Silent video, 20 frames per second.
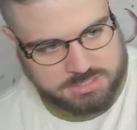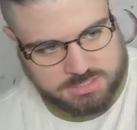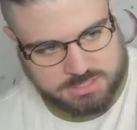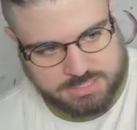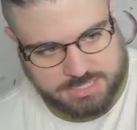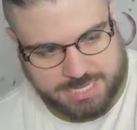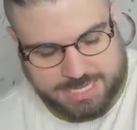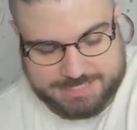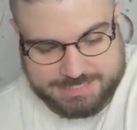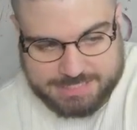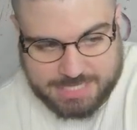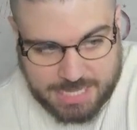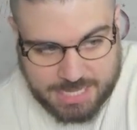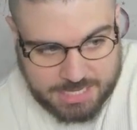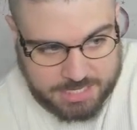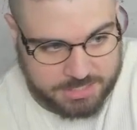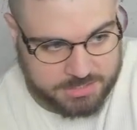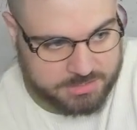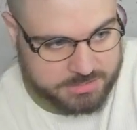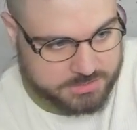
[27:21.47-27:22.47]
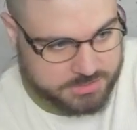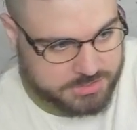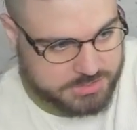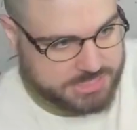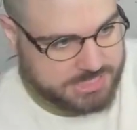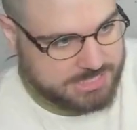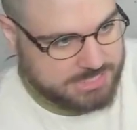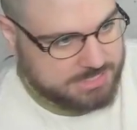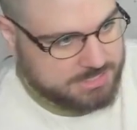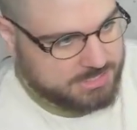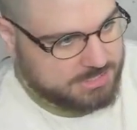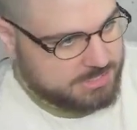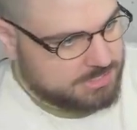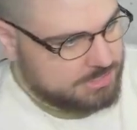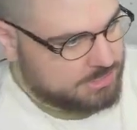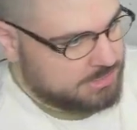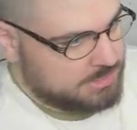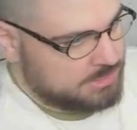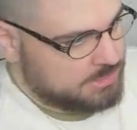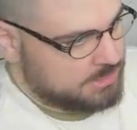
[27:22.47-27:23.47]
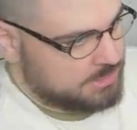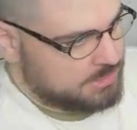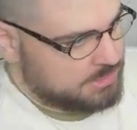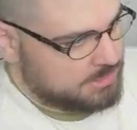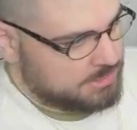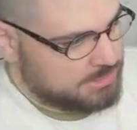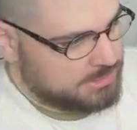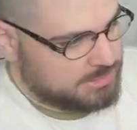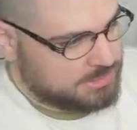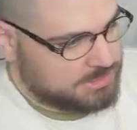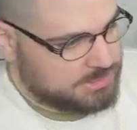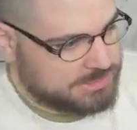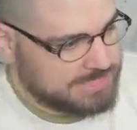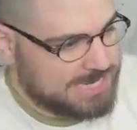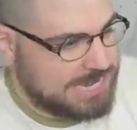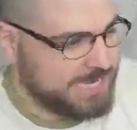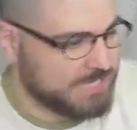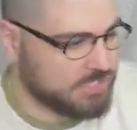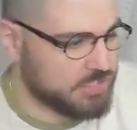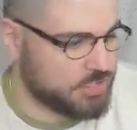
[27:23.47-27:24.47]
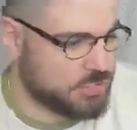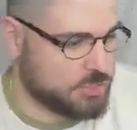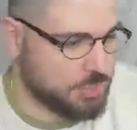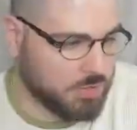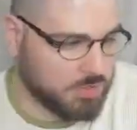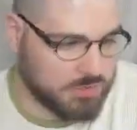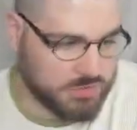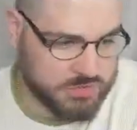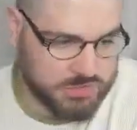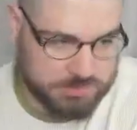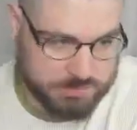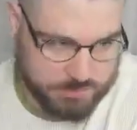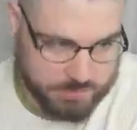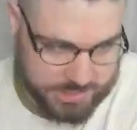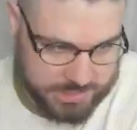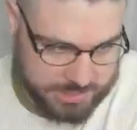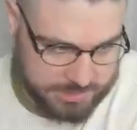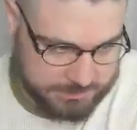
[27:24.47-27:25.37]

as I understand it, dead to our Sabrina.